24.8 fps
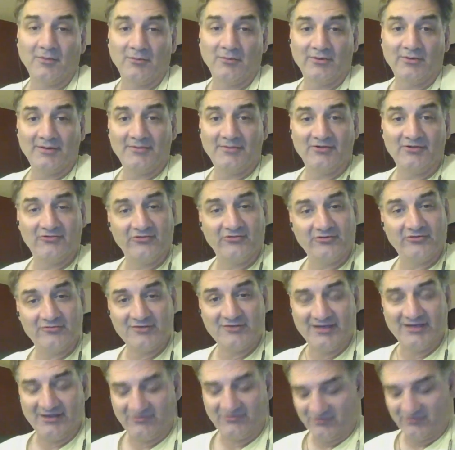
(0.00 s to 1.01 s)
But when I'm at
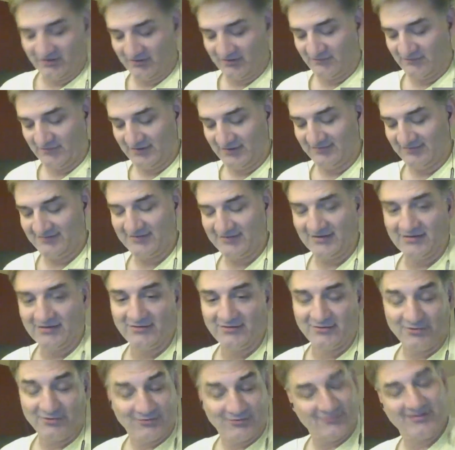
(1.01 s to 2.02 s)
geocaching events, they all
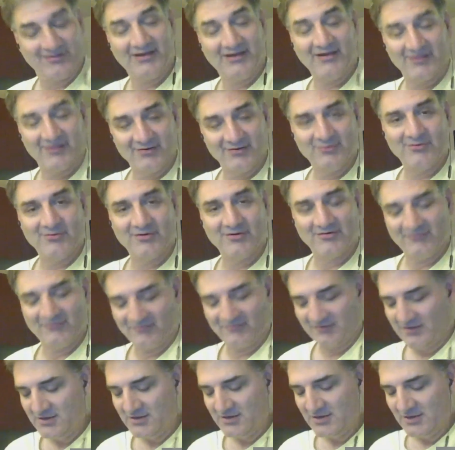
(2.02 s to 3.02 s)
go, yeah, of
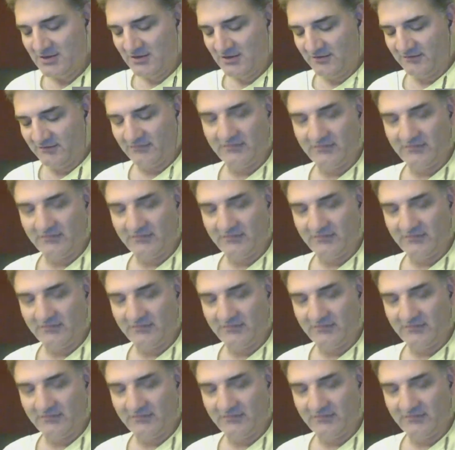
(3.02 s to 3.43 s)
course. So the